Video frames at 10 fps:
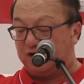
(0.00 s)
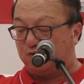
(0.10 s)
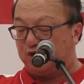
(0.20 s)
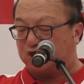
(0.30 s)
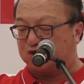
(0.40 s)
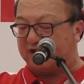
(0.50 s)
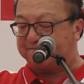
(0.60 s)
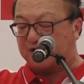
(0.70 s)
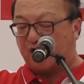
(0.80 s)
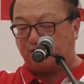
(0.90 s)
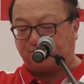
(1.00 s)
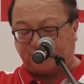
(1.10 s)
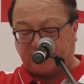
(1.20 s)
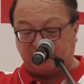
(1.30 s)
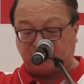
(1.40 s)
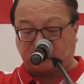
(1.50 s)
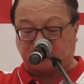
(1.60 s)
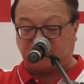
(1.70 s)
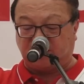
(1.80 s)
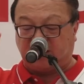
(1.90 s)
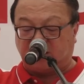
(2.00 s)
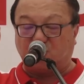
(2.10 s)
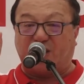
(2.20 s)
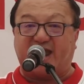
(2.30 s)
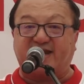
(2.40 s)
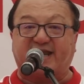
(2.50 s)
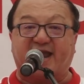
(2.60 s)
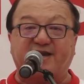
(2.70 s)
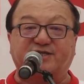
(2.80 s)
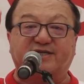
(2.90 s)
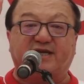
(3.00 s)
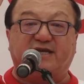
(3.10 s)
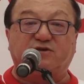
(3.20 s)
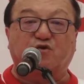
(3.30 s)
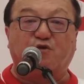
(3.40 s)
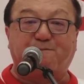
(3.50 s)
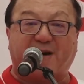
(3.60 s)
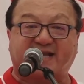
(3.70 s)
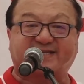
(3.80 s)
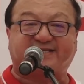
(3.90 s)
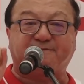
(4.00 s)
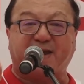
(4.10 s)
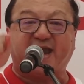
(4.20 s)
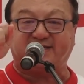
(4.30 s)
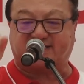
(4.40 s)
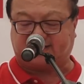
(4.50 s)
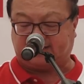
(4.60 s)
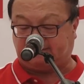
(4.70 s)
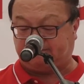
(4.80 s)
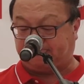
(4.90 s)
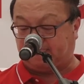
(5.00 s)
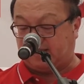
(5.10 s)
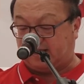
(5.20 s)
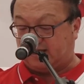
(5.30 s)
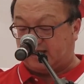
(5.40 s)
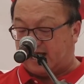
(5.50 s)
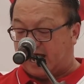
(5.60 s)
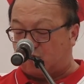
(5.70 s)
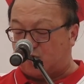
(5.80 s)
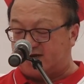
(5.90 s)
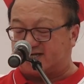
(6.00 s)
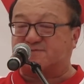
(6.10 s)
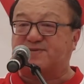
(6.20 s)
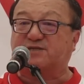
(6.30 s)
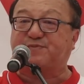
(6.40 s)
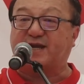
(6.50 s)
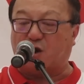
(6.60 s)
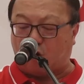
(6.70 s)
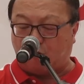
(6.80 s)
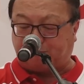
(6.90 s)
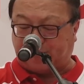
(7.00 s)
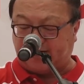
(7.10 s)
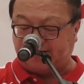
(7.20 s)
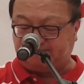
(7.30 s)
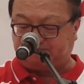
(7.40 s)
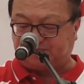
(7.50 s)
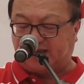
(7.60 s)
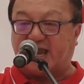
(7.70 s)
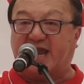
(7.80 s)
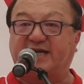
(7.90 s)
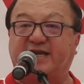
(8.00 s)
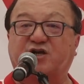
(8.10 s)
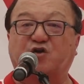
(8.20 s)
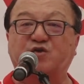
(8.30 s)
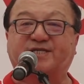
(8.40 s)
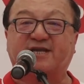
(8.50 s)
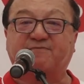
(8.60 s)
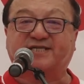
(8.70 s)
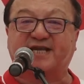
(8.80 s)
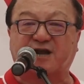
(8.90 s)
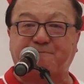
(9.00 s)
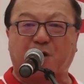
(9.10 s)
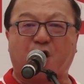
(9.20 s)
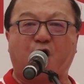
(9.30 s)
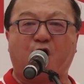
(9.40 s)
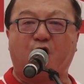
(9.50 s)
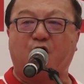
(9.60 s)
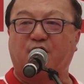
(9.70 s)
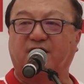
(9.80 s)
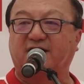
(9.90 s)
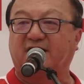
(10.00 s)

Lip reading: We should have the confidence to engage in robust debate. Ours must be an open and inclusive Singapore.